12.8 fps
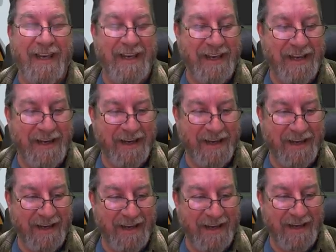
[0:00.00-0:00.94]
he,
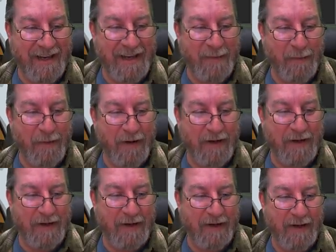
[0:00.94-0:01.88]
he
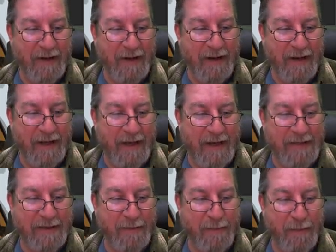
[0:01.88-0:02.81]
would. He's
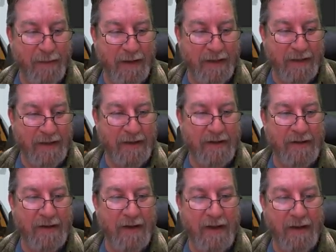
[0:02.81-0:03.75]
a really good
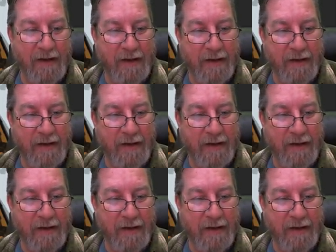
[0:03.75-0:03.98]
dog.